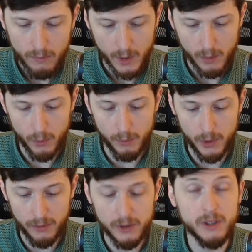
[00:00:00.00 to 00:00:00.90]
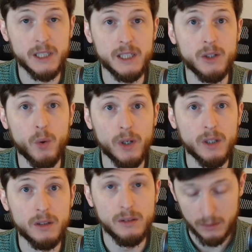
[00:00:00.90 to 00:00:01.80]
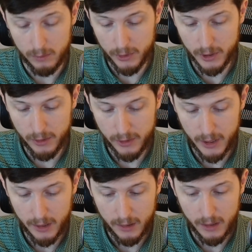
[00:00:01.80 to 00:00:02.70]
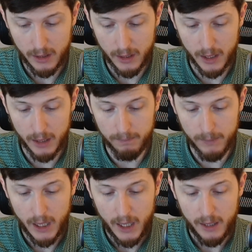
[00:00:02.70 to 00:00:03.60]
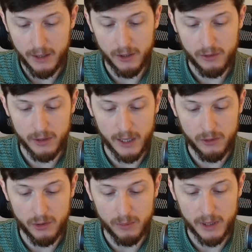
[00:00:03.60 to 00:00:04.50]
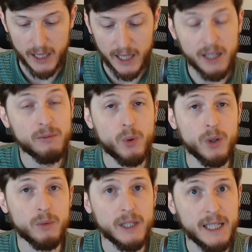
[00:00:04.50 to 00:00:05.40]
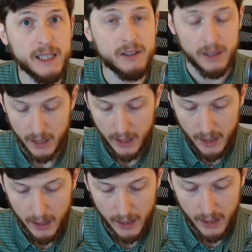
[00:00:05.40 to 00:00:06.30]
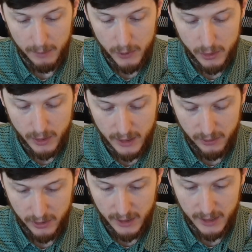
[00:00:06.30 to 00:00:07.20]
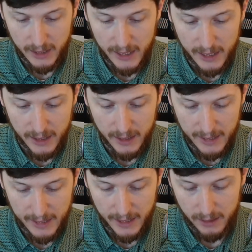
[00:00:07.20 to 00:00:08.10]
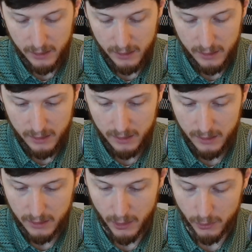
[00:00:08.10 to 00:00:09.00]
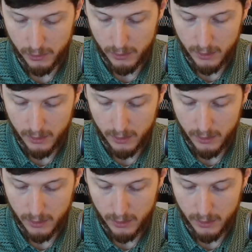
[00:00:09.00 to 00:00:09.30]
we'll move to the oil results here. This, I assumed a K of 0.18. You can see again that those